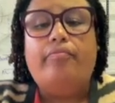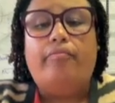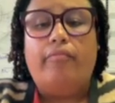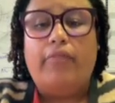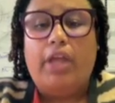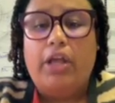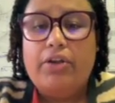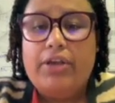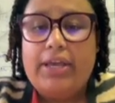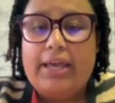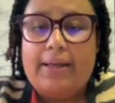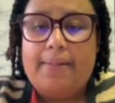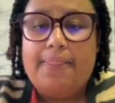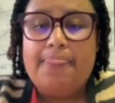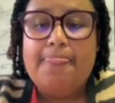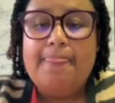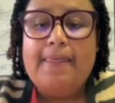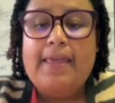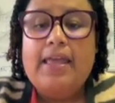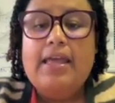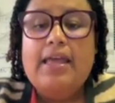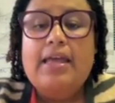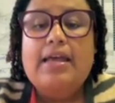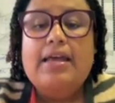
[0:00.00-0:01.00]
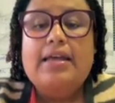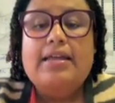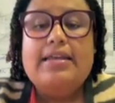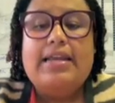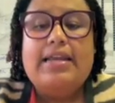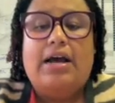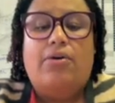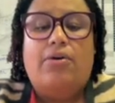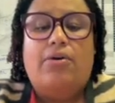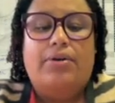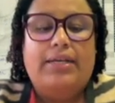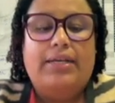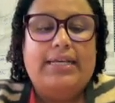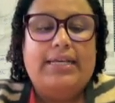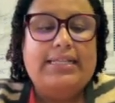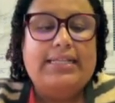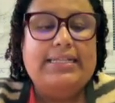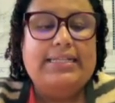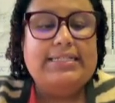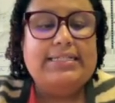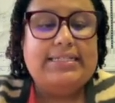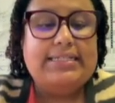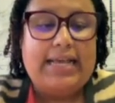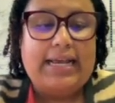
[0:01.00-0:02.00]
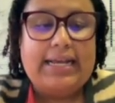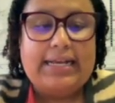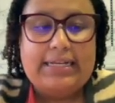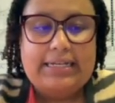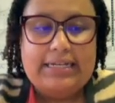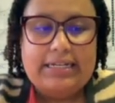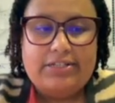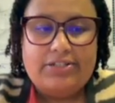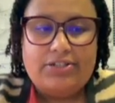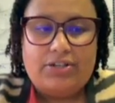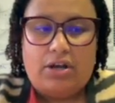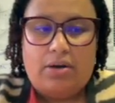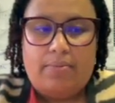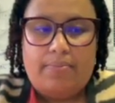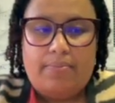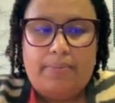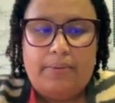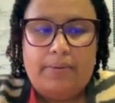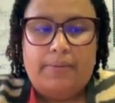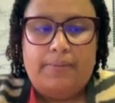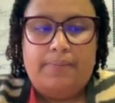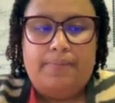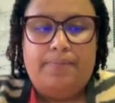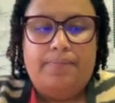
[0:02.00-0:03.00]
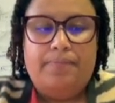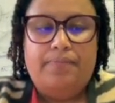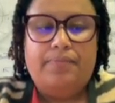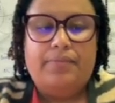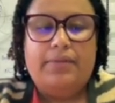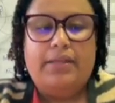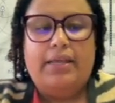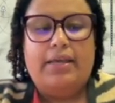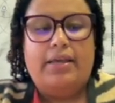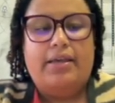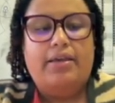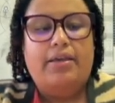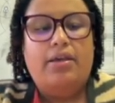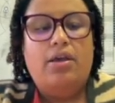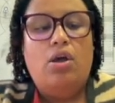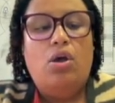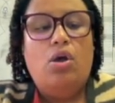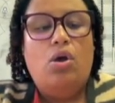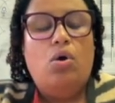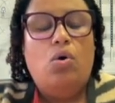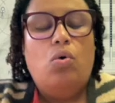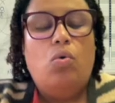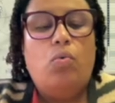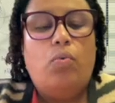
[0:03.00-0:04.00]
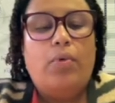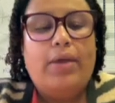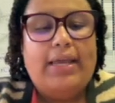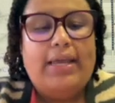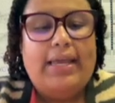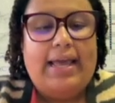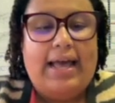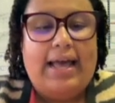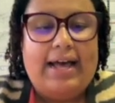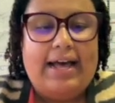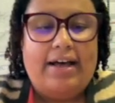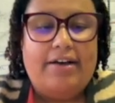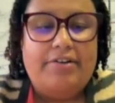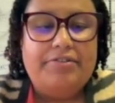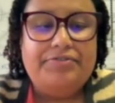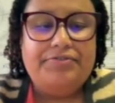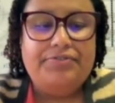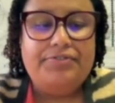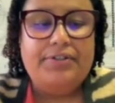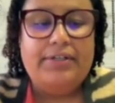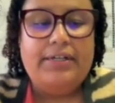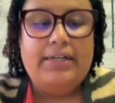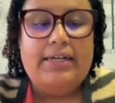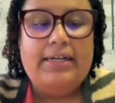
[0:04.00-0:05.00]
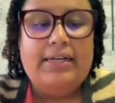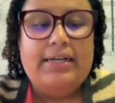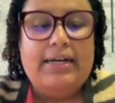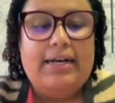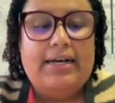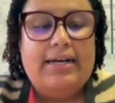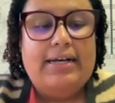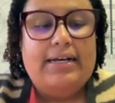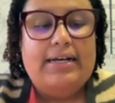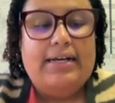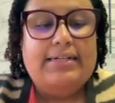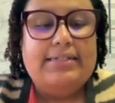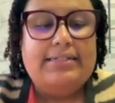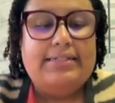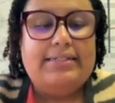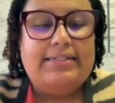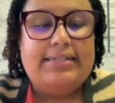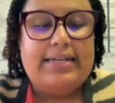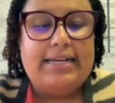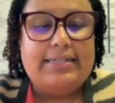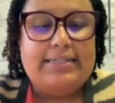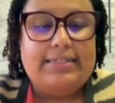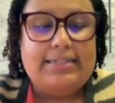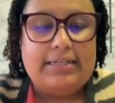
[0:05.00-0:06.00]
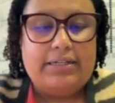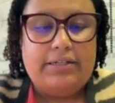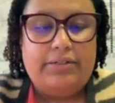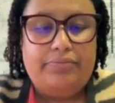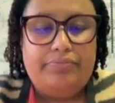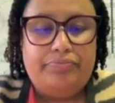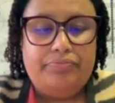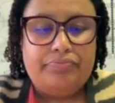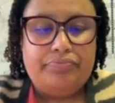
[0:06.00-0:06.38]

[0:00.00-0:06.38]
Okay, now in the second example, okay, we have a debtor,